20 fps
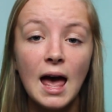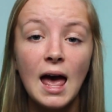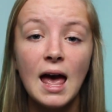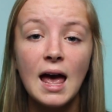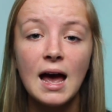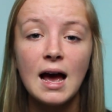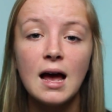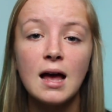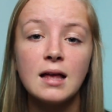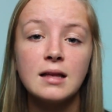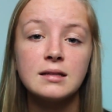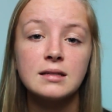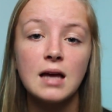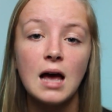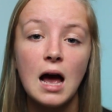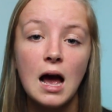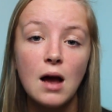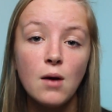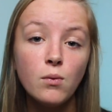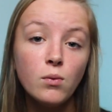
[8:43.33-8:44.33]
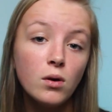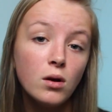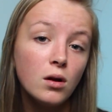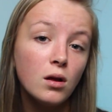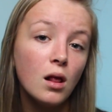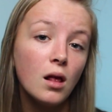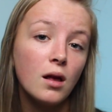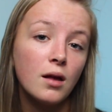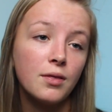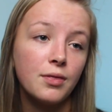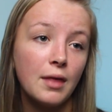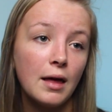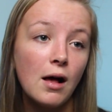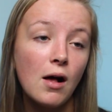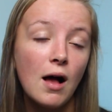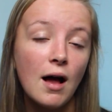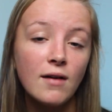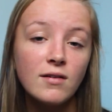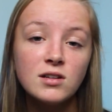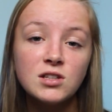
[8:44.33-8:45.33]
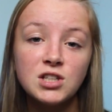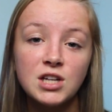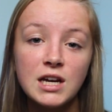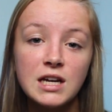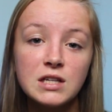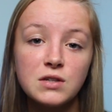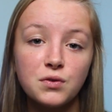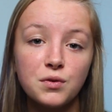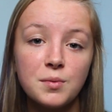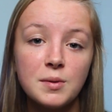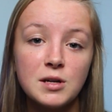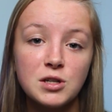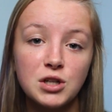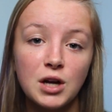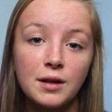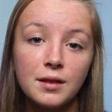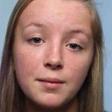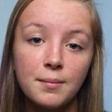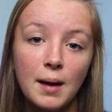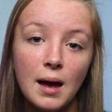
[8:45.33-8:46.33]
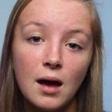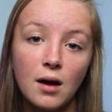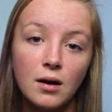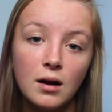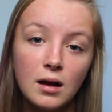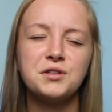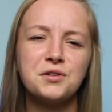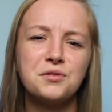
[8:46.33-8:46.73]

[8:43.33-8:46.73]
and they'll have a chance for me to shout them out.